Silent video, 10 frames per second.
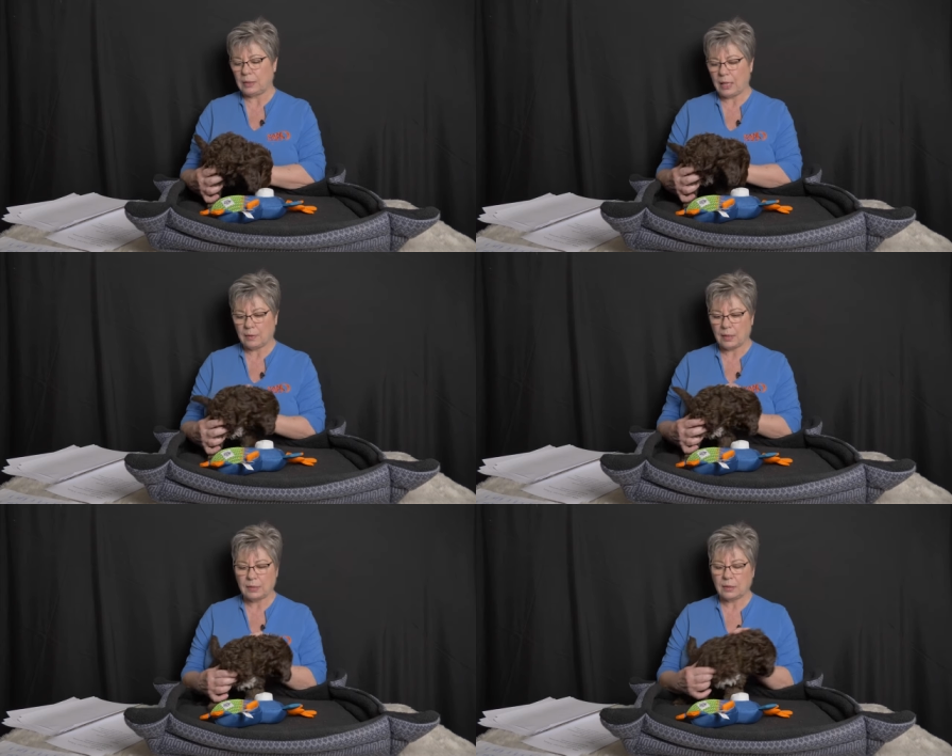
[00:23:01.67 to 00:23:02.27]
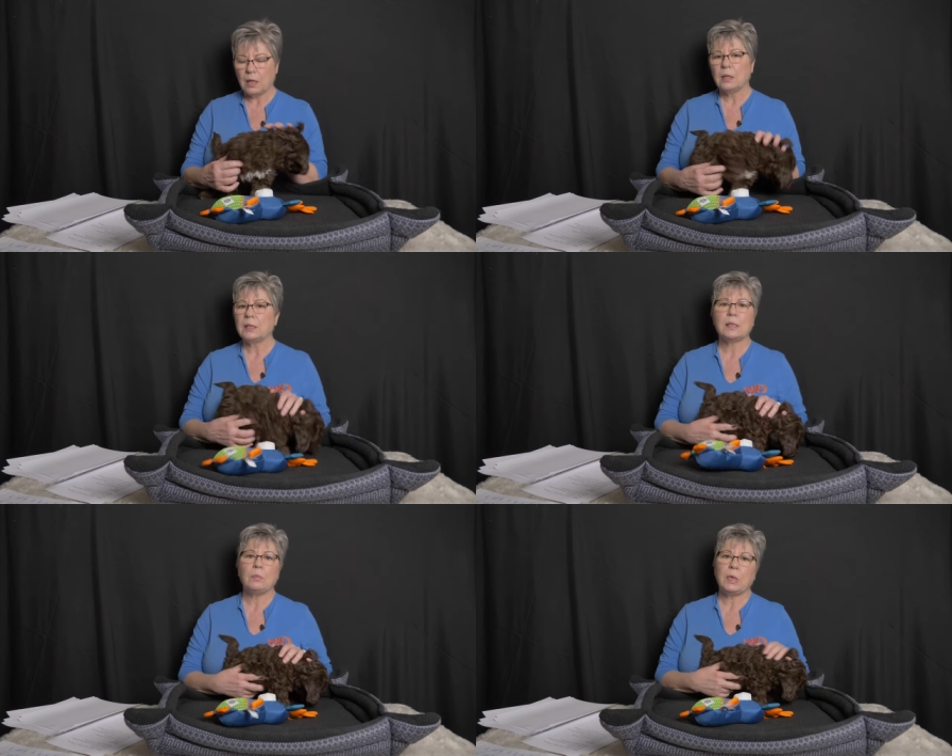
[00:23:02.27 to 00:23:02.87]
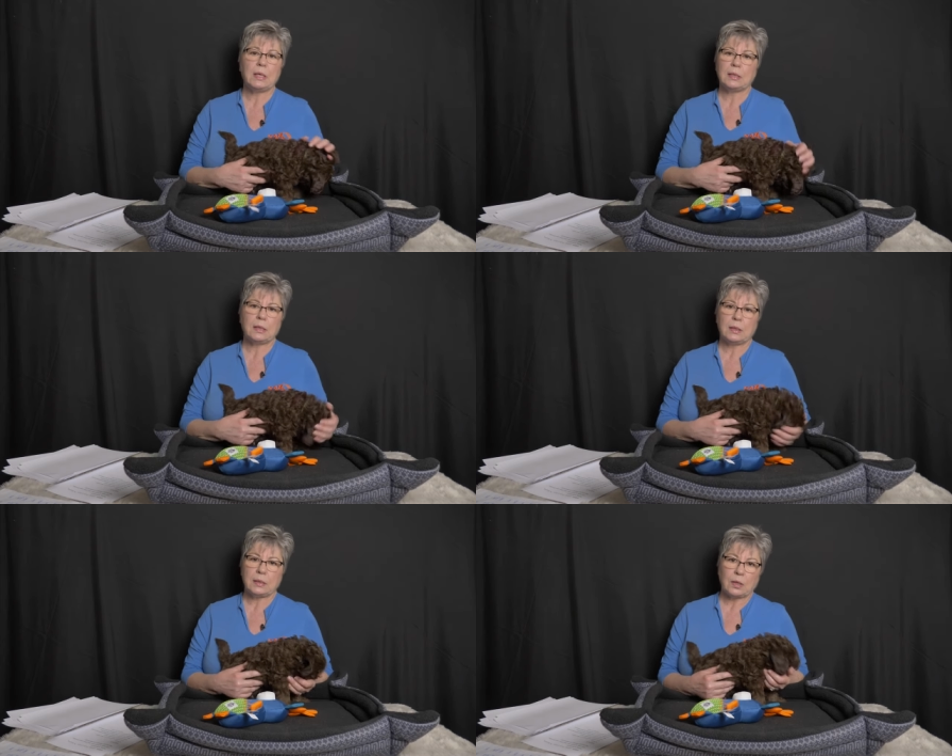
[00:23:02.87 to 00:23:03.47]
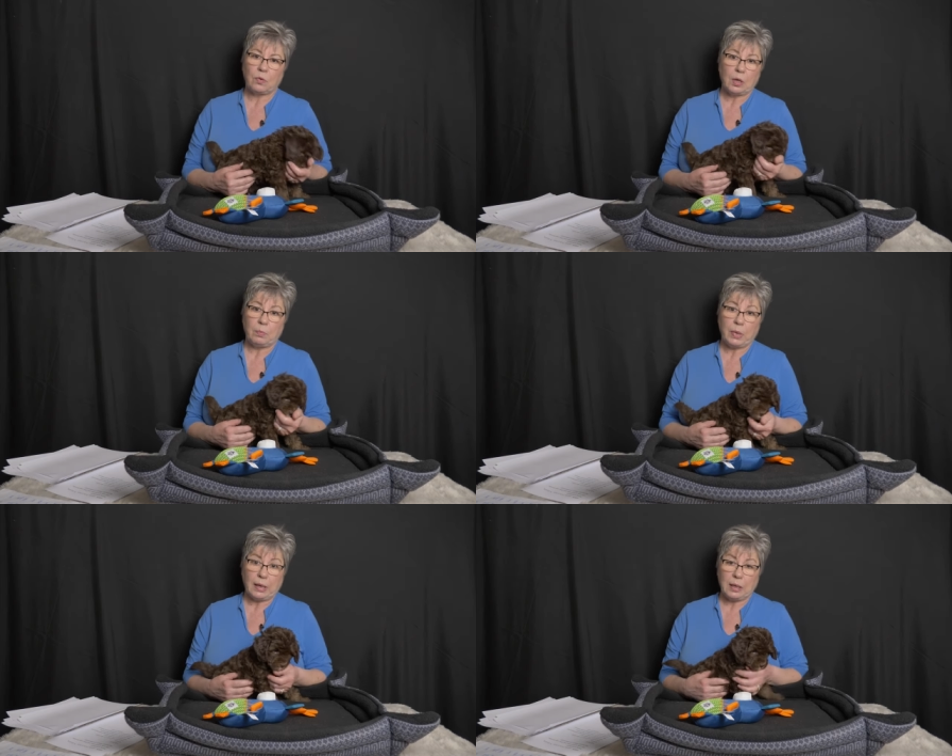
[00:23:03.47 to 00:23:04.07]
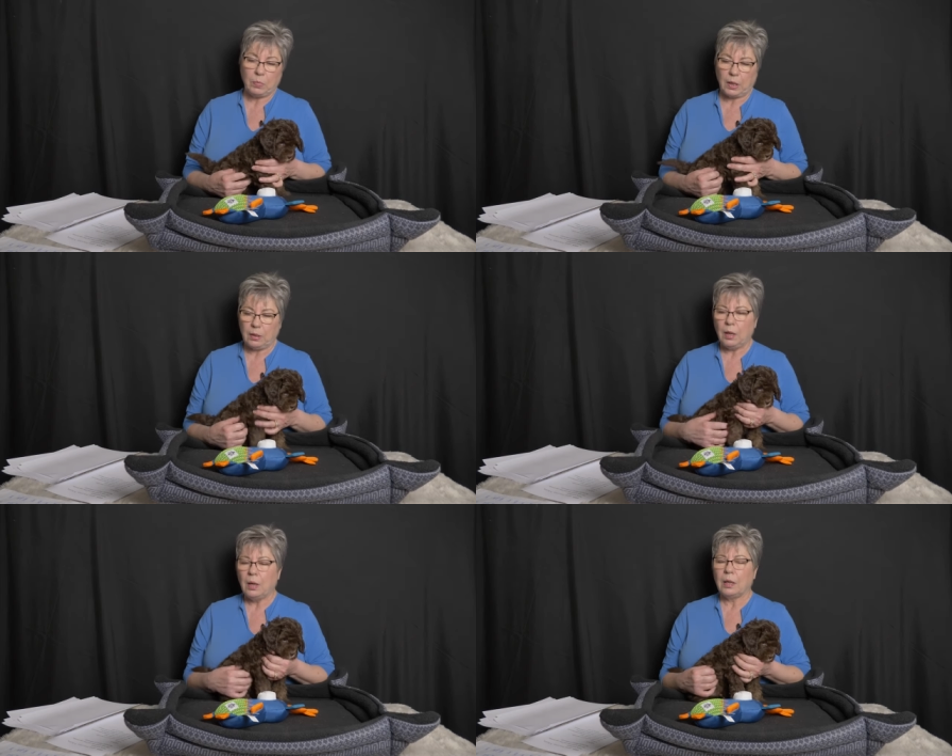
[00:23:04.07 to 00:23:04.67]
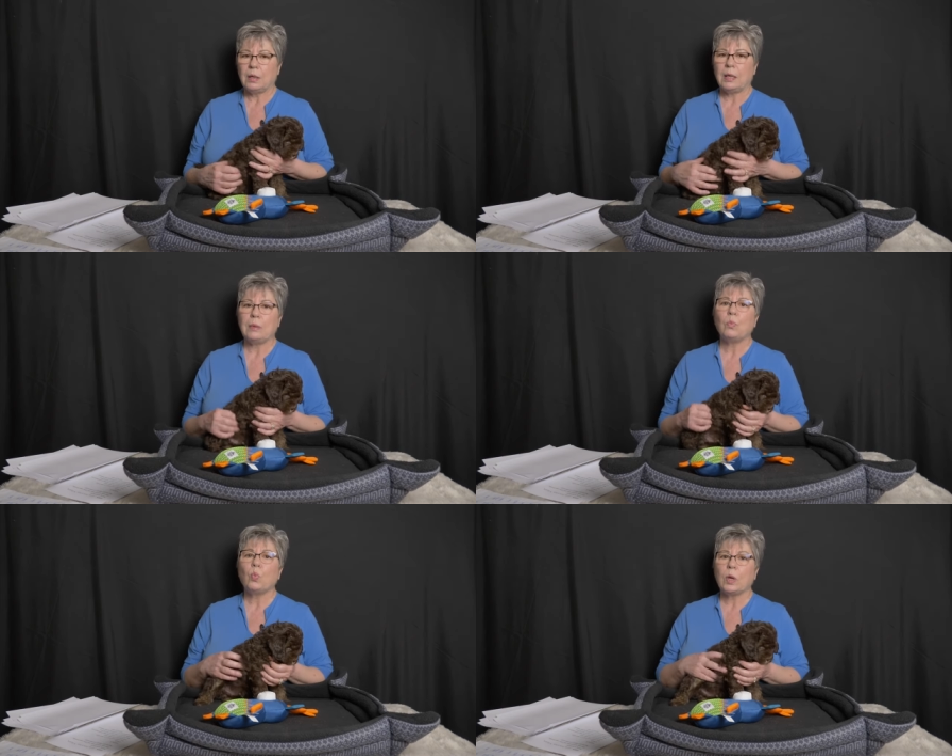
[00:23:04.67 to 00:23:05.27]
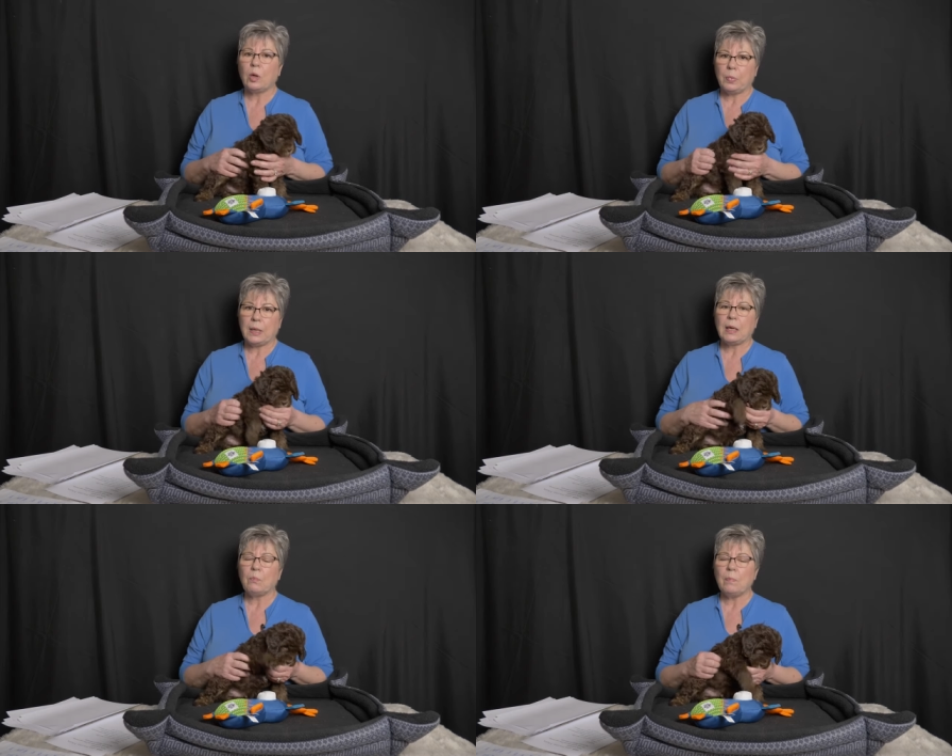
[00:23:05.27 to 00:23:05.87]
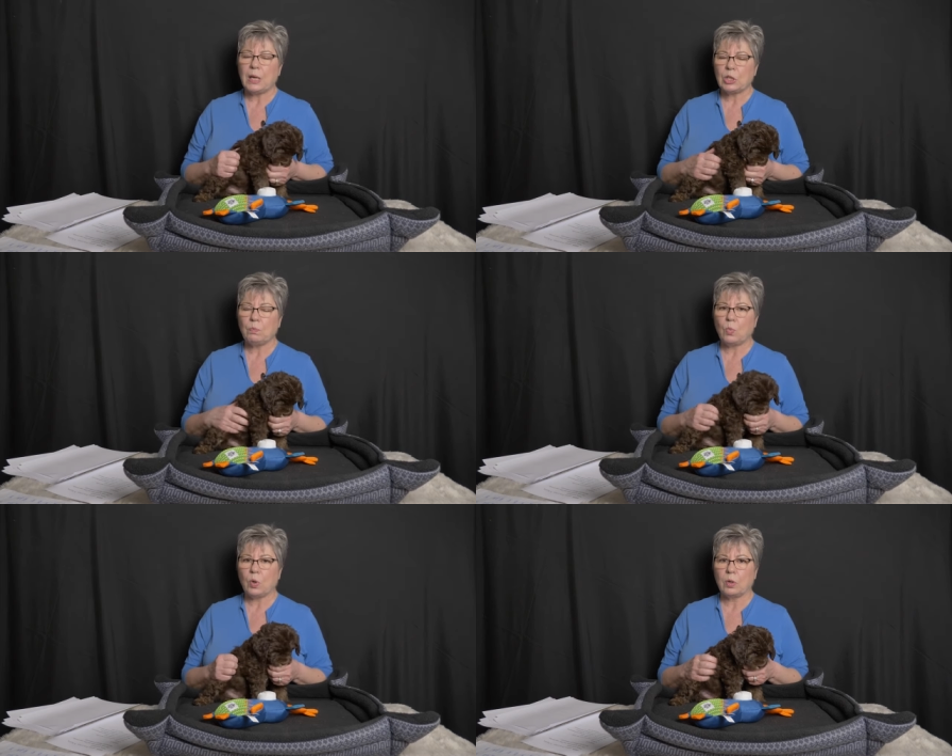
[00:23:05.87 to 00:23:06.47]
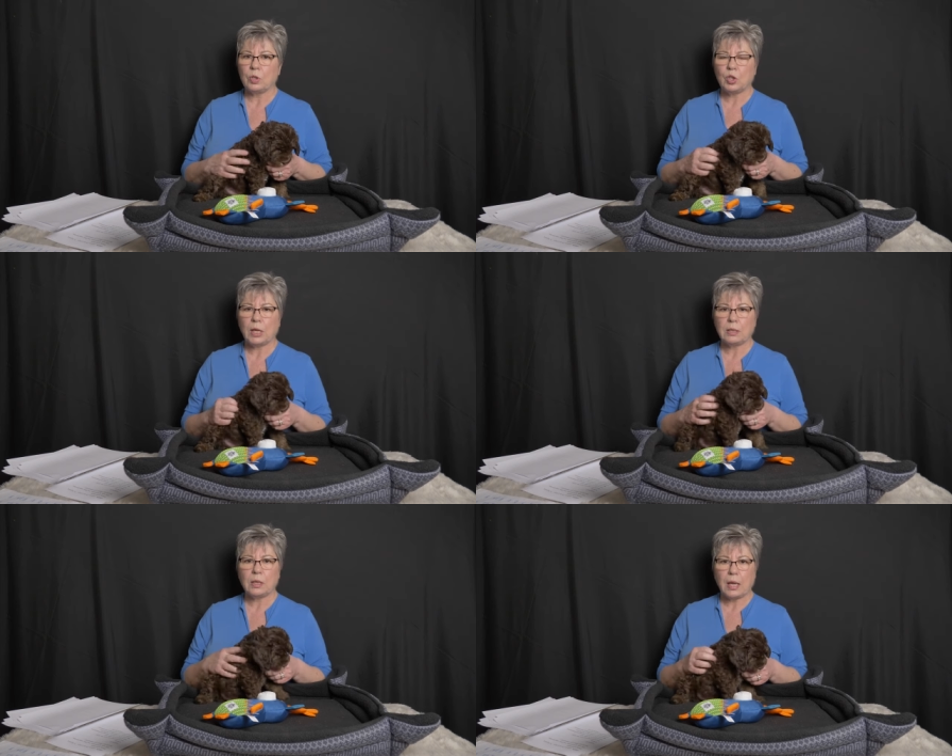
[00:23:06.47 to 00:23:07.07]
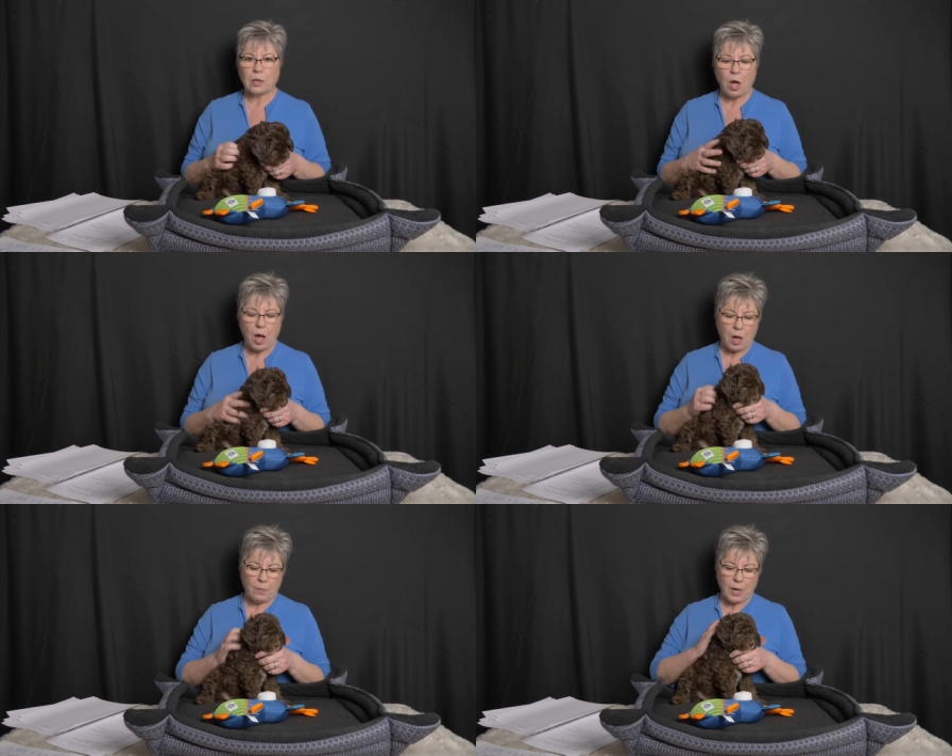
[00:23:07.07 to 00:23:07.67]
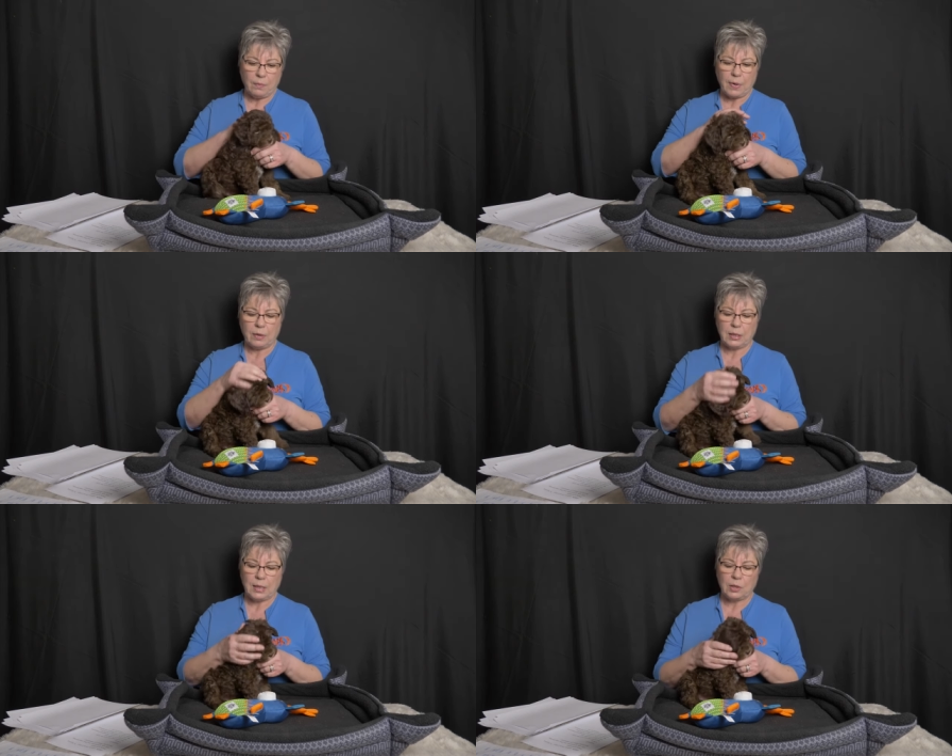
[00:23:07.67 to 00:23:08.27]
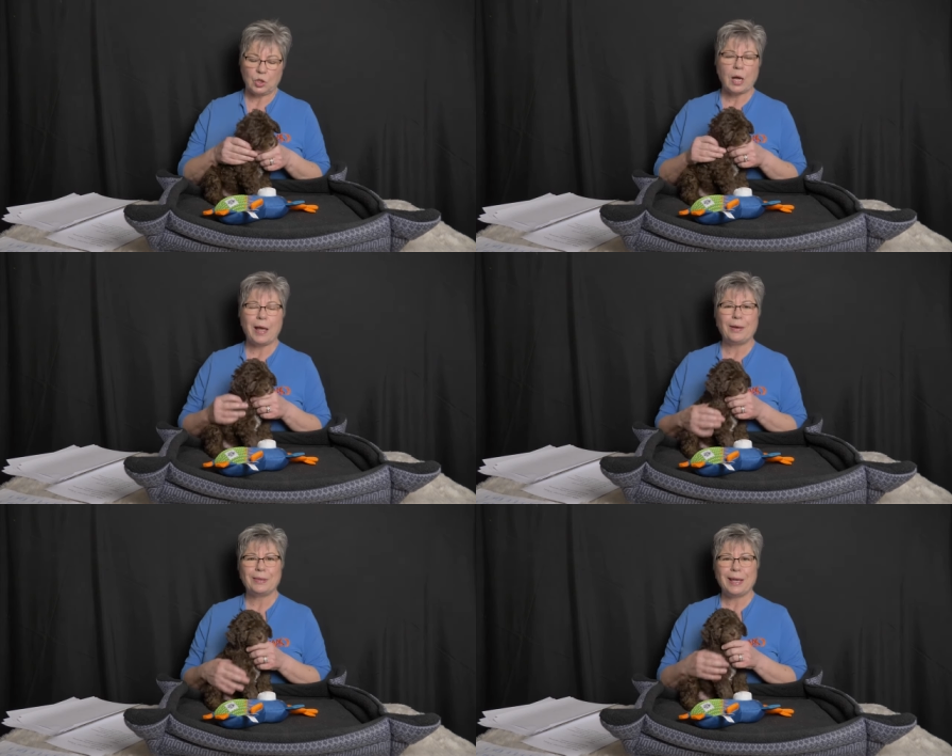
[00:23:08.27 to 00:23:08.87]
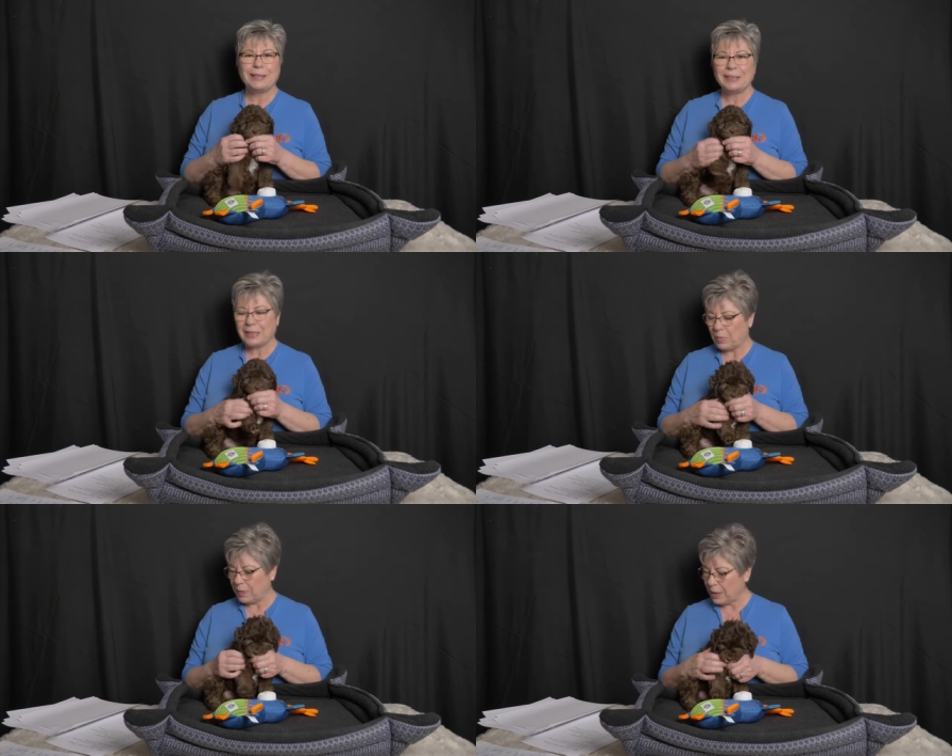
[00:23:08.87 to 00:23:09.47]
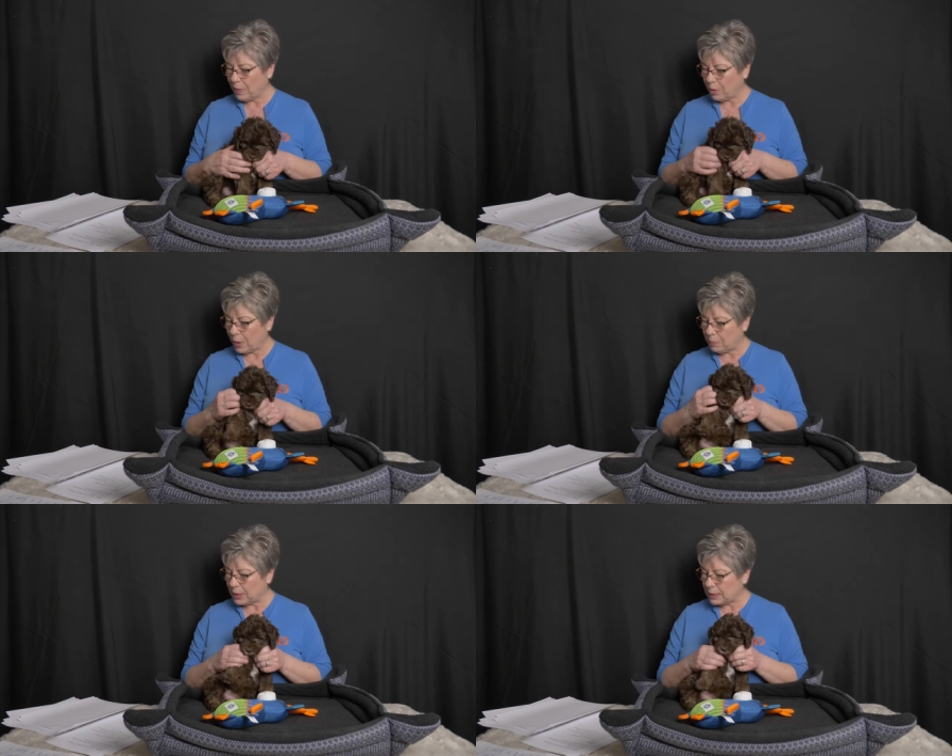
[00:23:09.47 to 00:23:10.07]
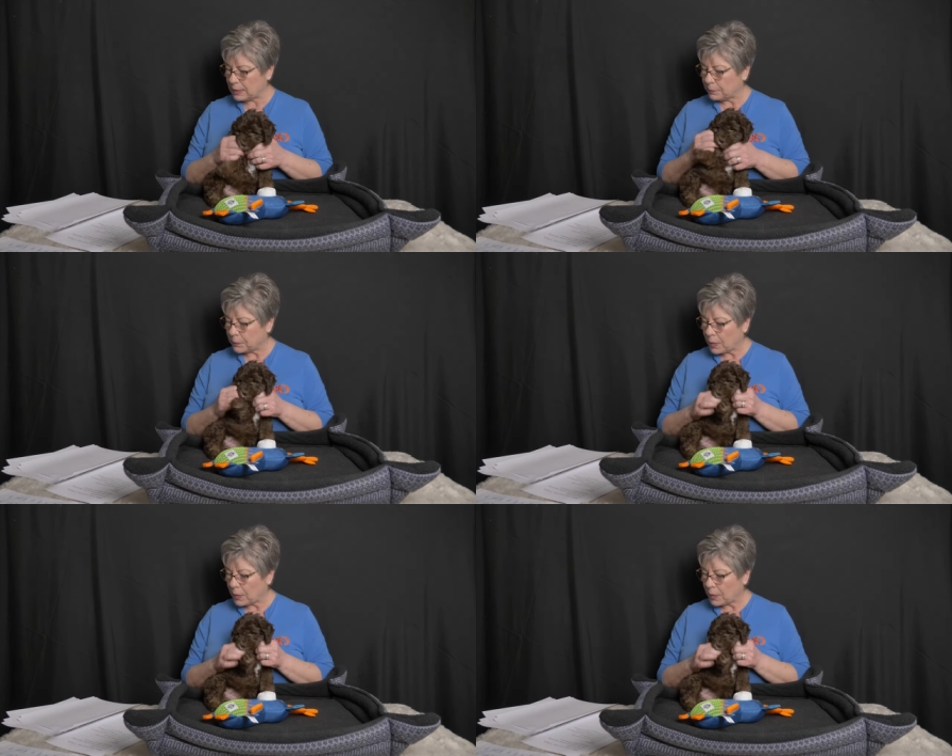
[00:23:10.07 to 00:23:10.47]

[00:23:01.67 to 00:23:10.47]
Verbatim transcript: like this. Doesn't mean he still isn't going to bite, but he will be much more gentle and calm around a young child than some of the other puppies.